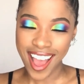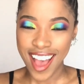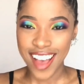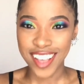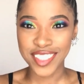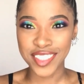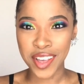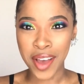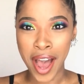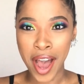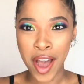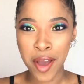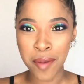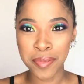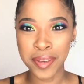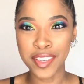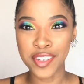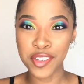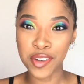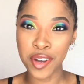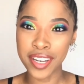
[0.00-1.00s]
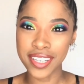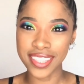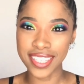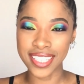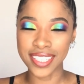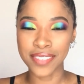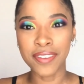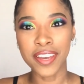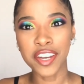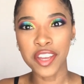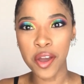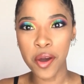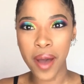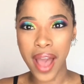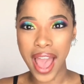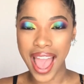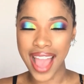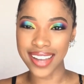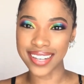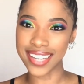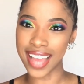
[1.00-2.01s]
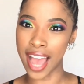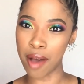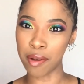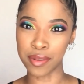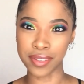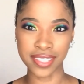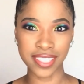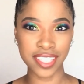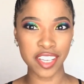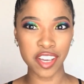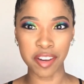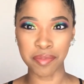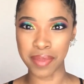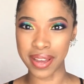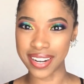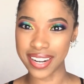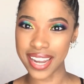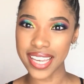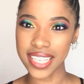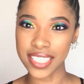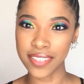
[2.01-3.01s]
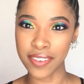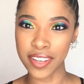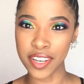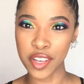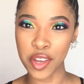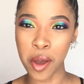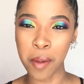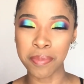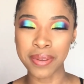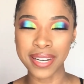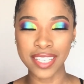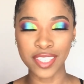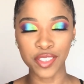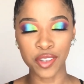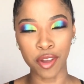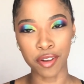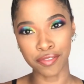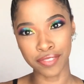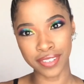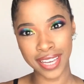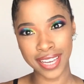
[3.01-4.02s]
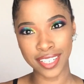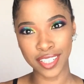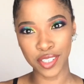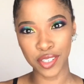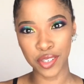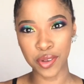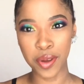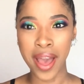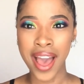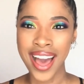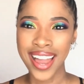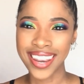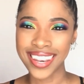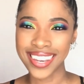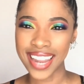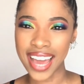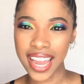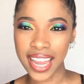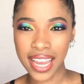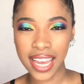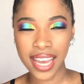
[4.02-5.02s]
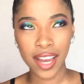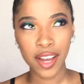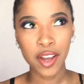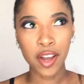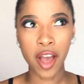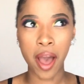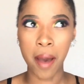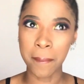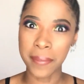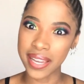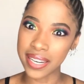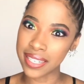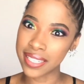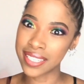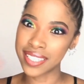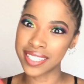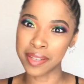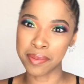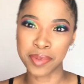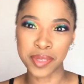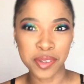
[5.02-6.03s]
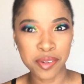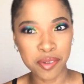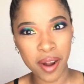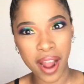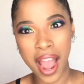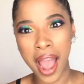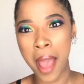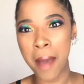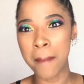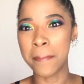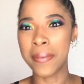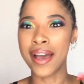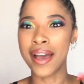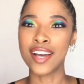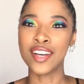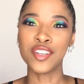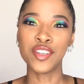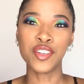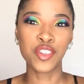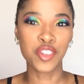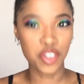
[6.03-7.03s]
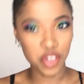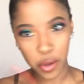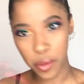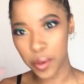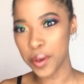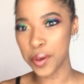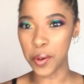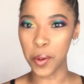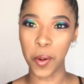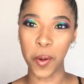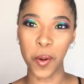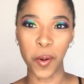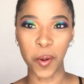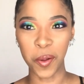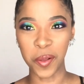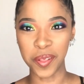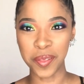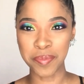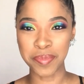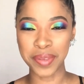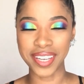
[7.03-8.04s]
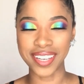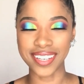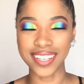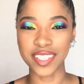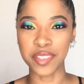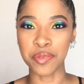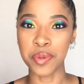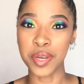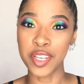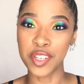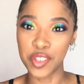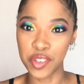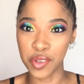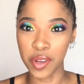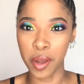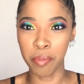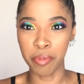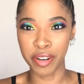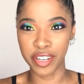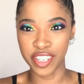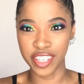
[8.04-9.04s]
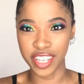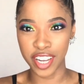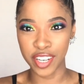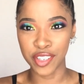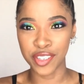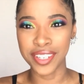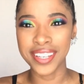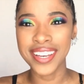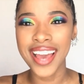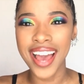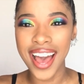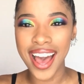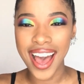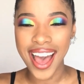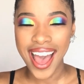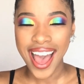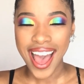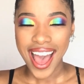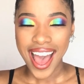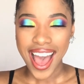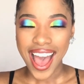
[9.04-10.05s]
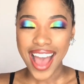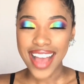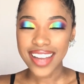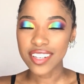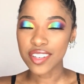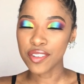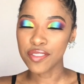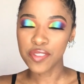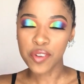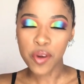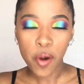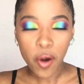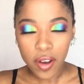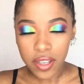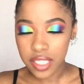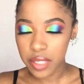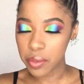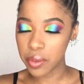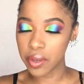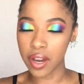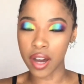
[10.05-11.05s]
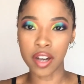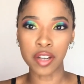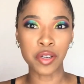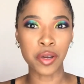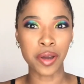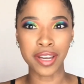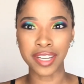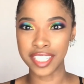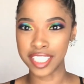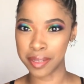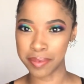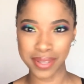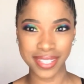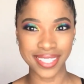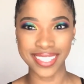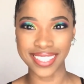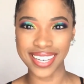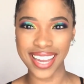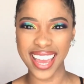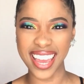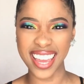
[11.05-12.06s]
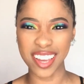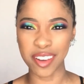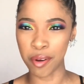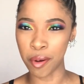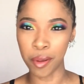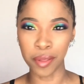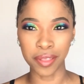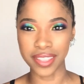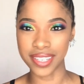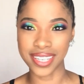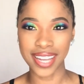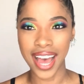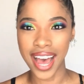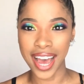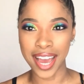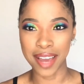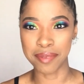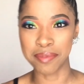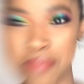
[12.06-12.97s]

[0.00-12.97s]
So I hope you enjoyed this video, and I will see you on my next video. Please don't forget to like, comment, subscribe, do it all, because we do appreciate you here, and of course we are going to be slaying all the time.